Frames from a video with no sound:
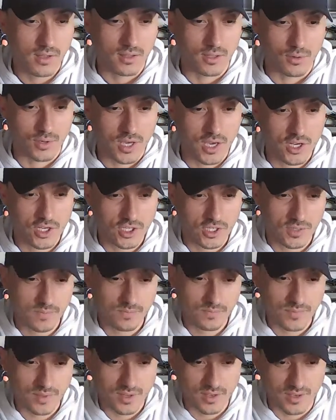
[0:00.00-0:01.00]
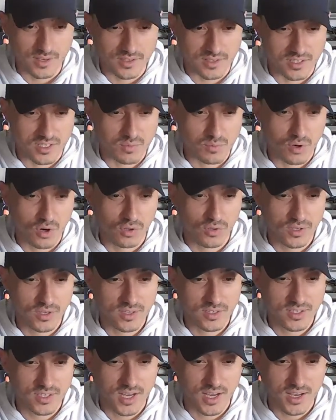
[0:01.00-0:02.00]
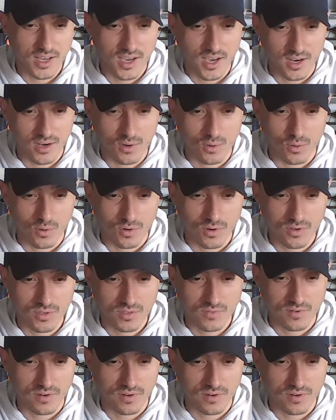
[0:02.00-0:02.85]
Location is a sprawling tech headquarters,